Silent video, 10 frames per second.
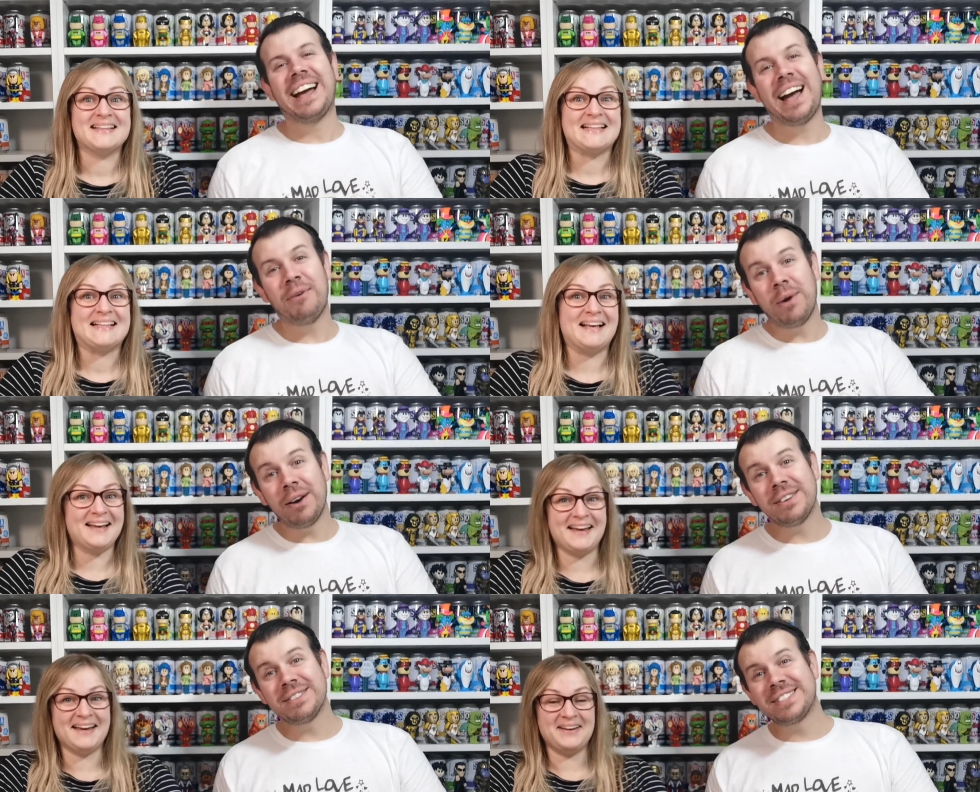Speaker 1: Uh,
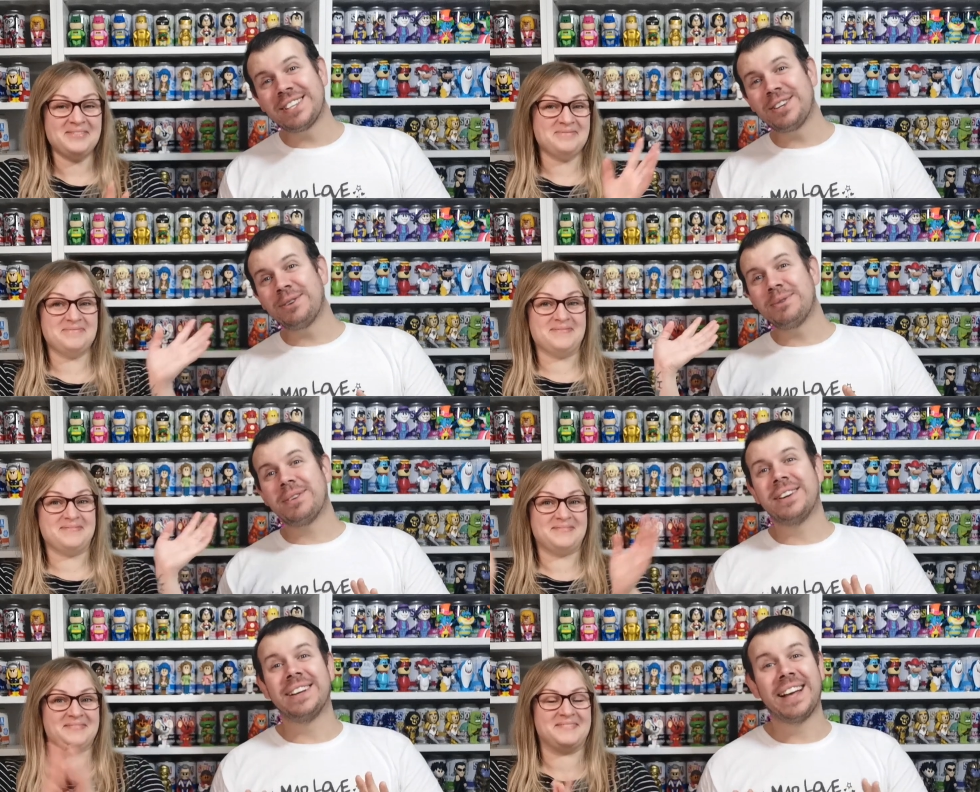welcome okay.
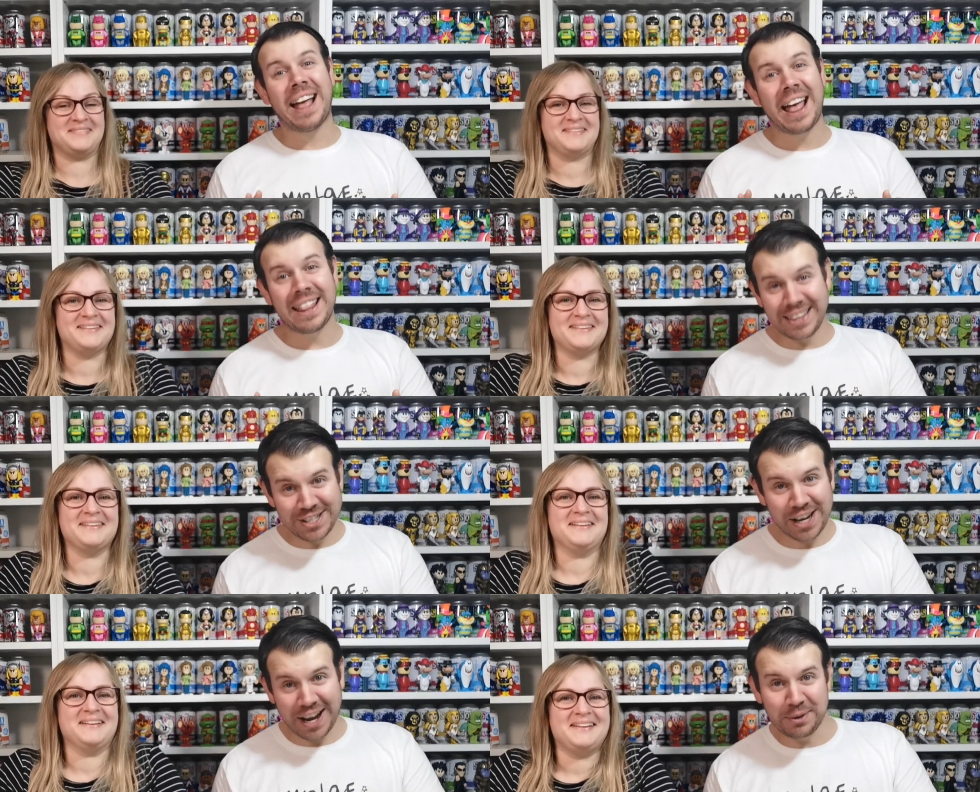to
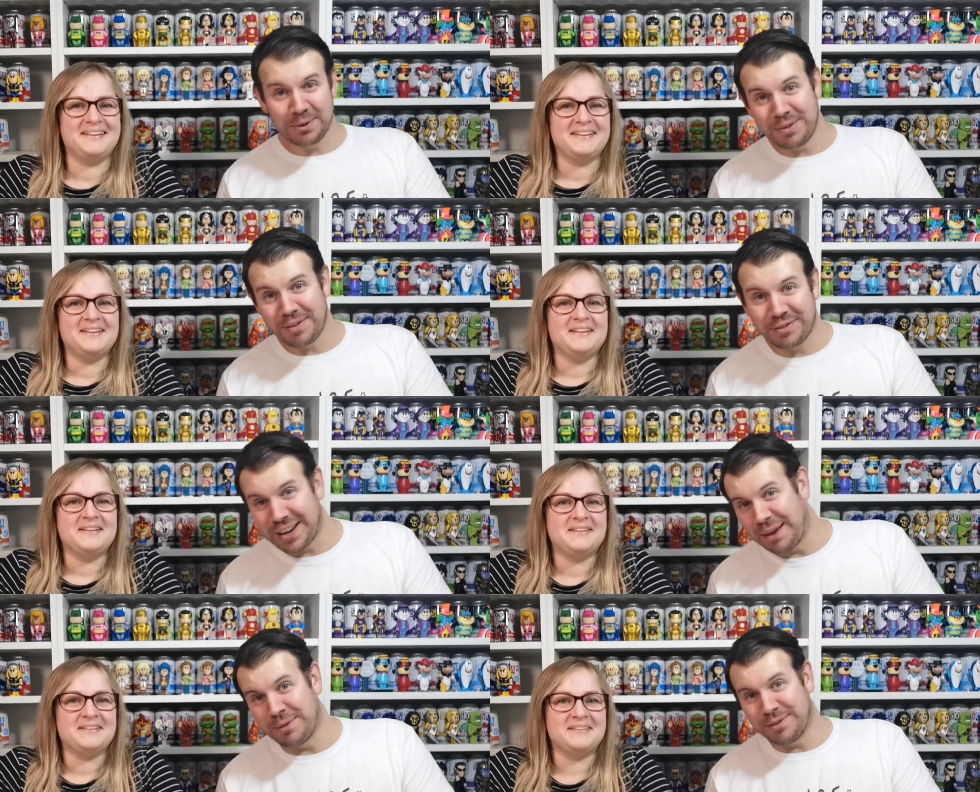the channel
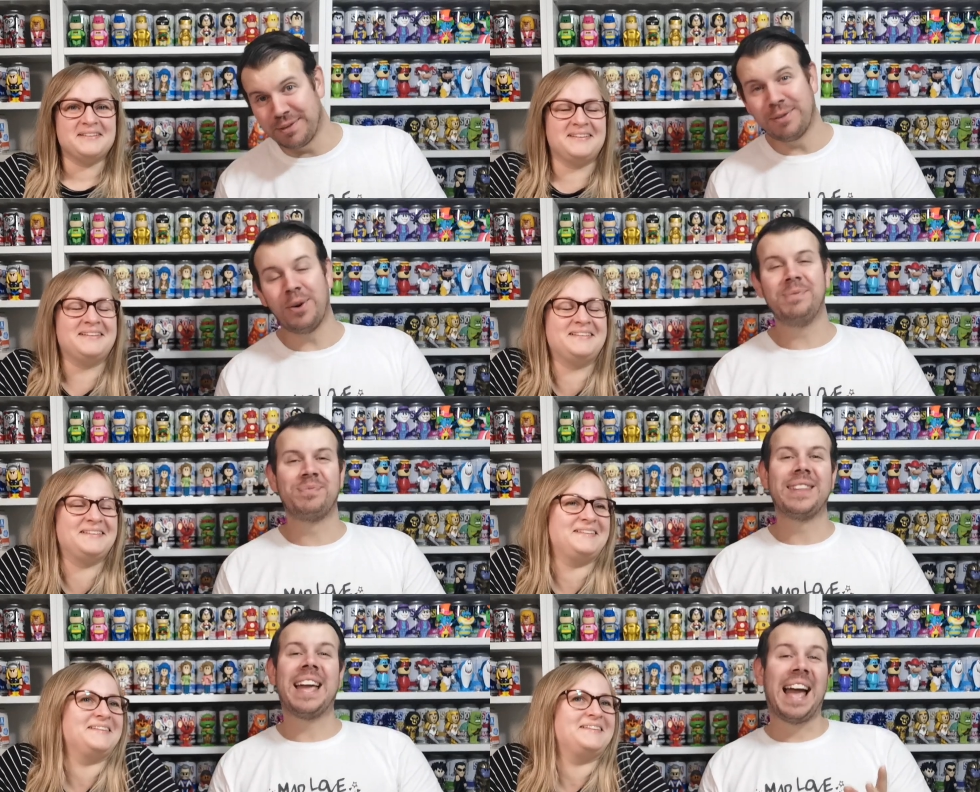Flame with a
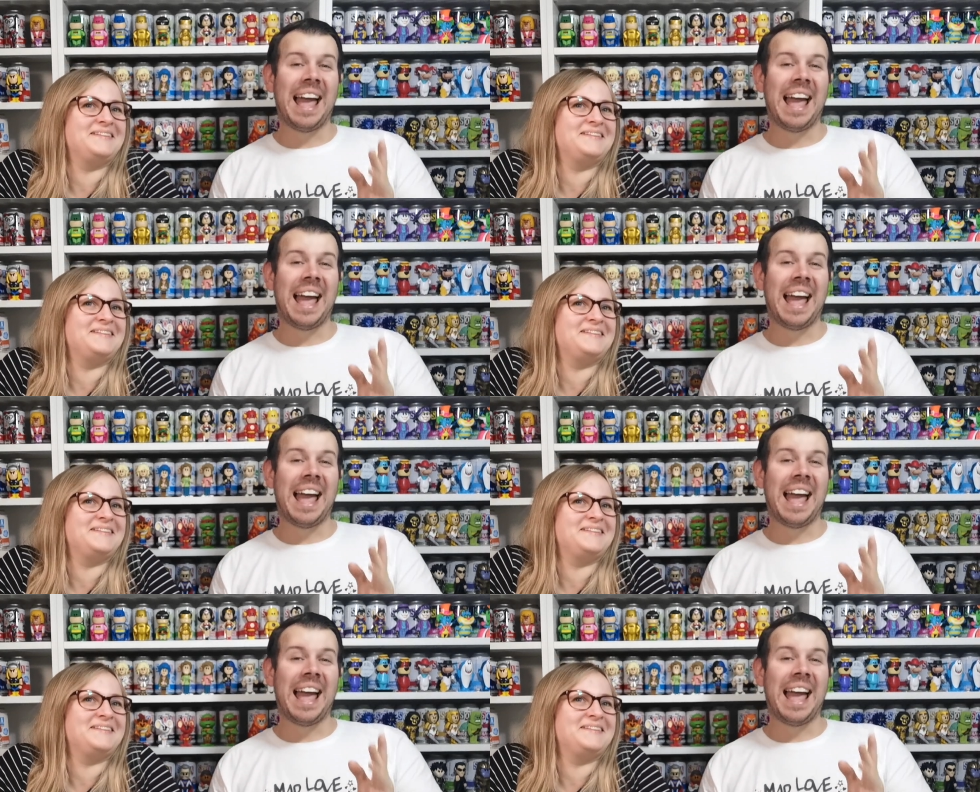four.